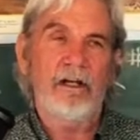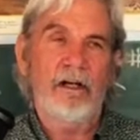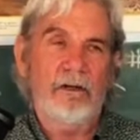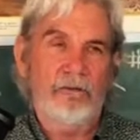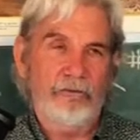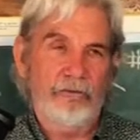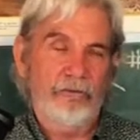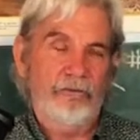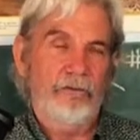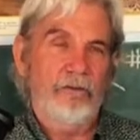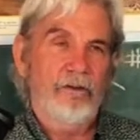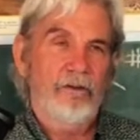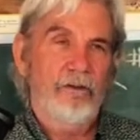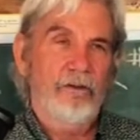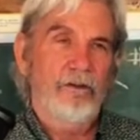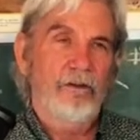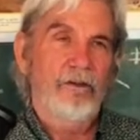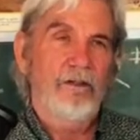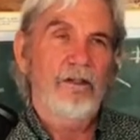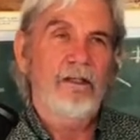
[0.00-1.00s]
us
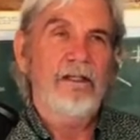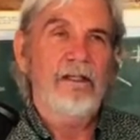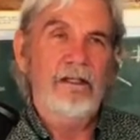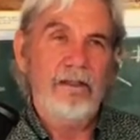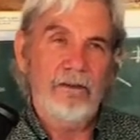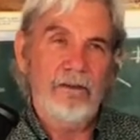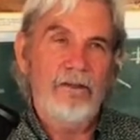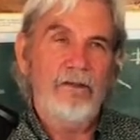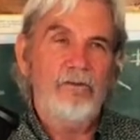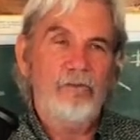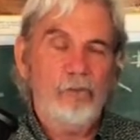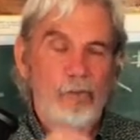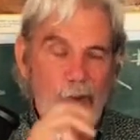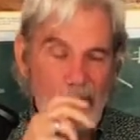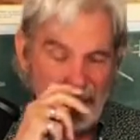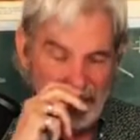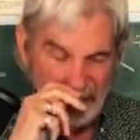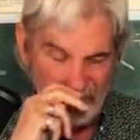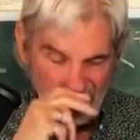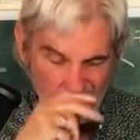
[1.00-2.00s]
in this
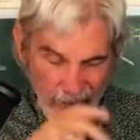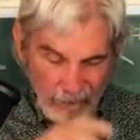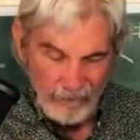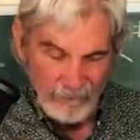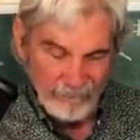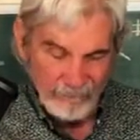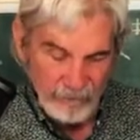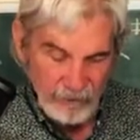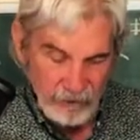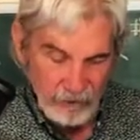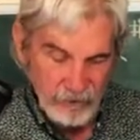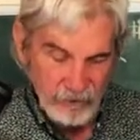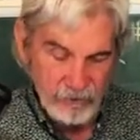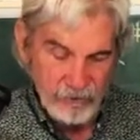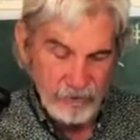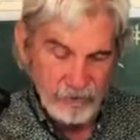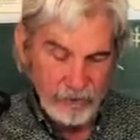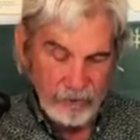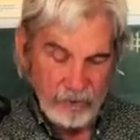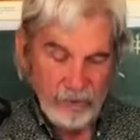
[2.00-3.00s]
way, there's
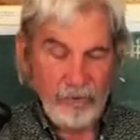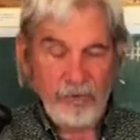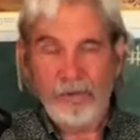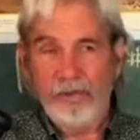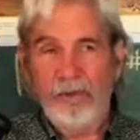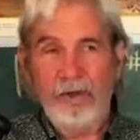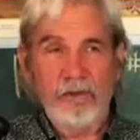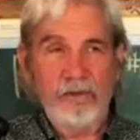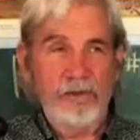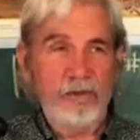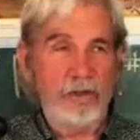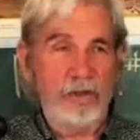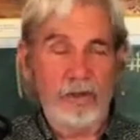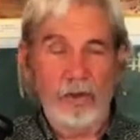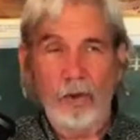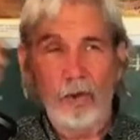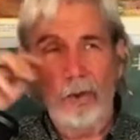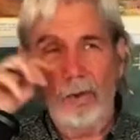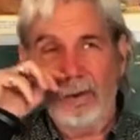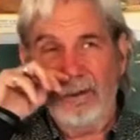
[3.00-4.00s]
the, there's the
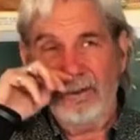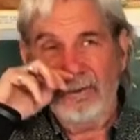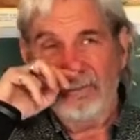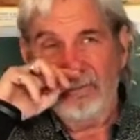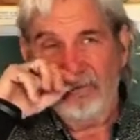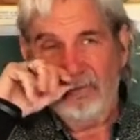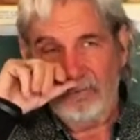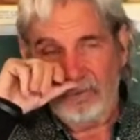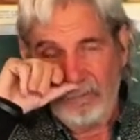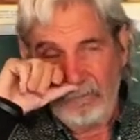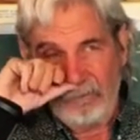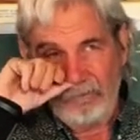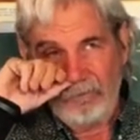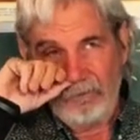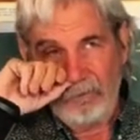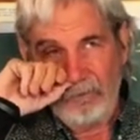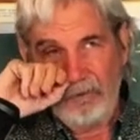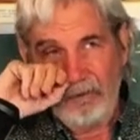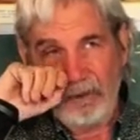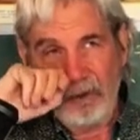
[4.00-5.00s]
glory. Some of
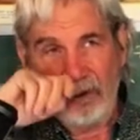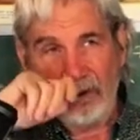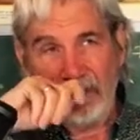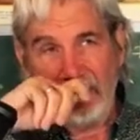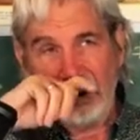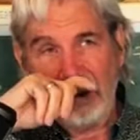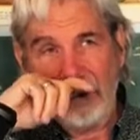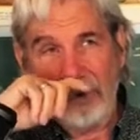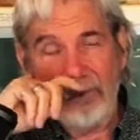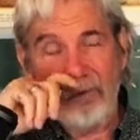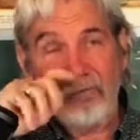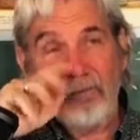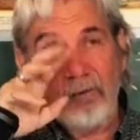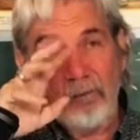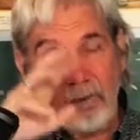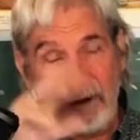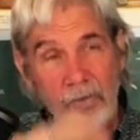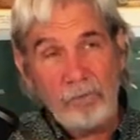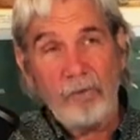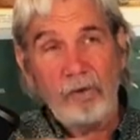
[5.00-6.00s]
you in the early going
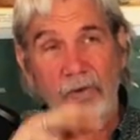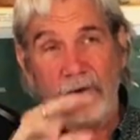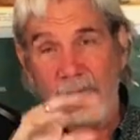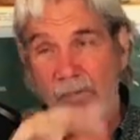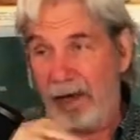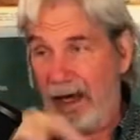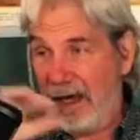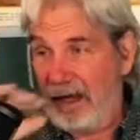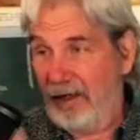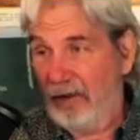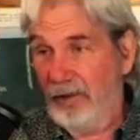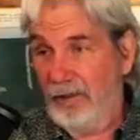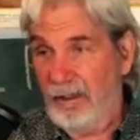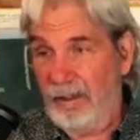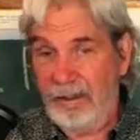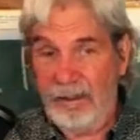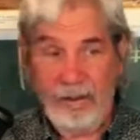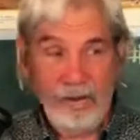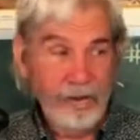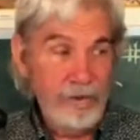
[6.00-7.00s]
remember the pattern.
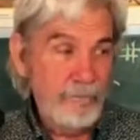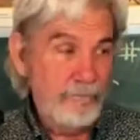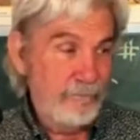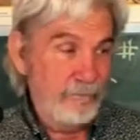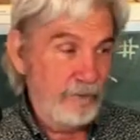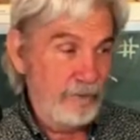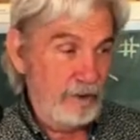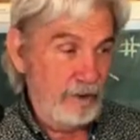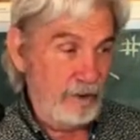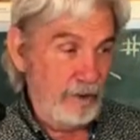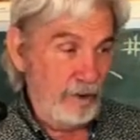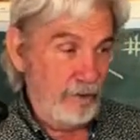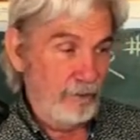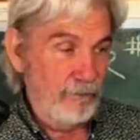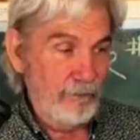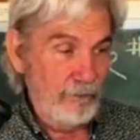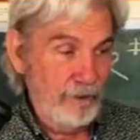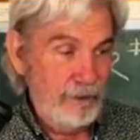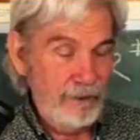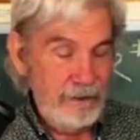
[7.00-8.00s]
And, you
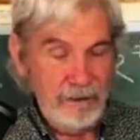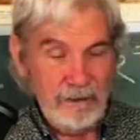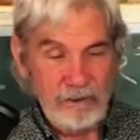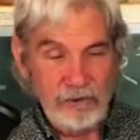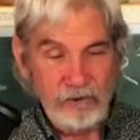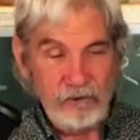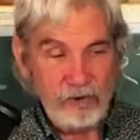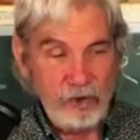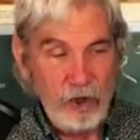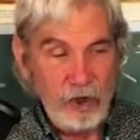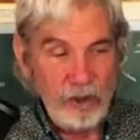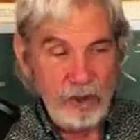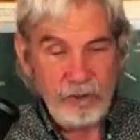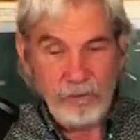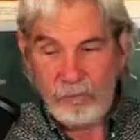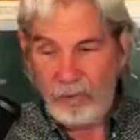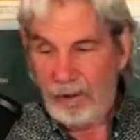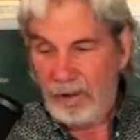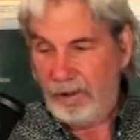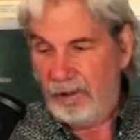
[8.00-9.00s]
know, it started
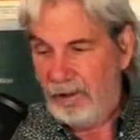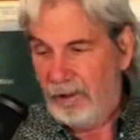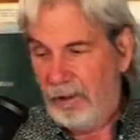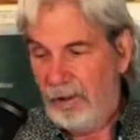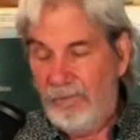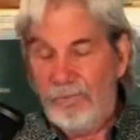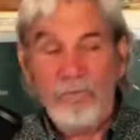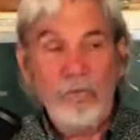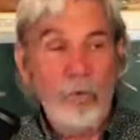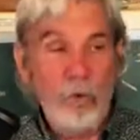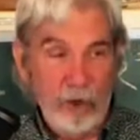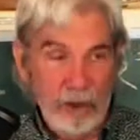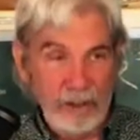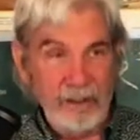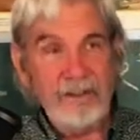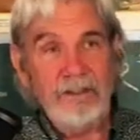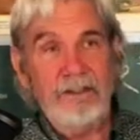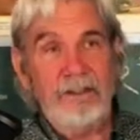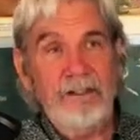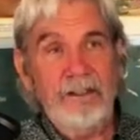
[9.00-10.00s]
with
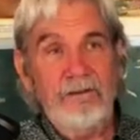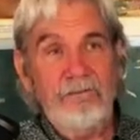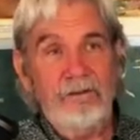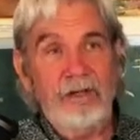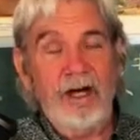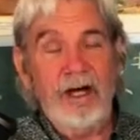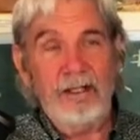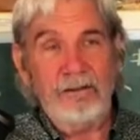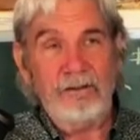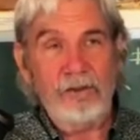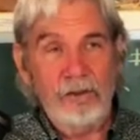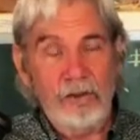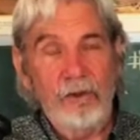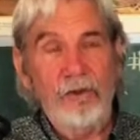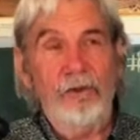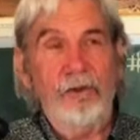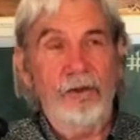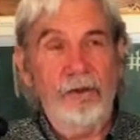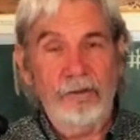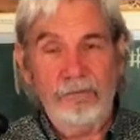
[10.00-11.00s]
wanting to give God
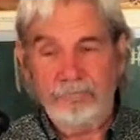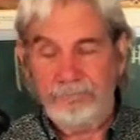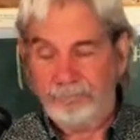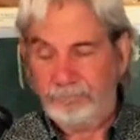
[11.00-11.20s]
glory.